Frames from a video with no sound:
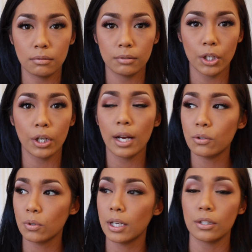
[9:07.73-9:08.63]
The yard guys
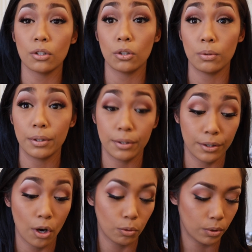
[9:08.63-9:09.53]
really had to start doing the
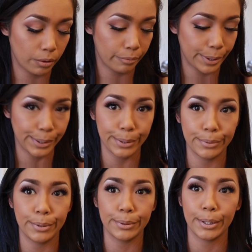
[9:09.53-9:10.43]
yard work right now.
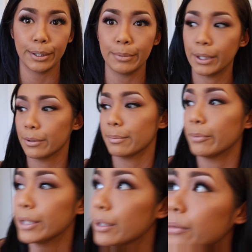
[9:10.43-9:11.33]
Hold on, let me close my window.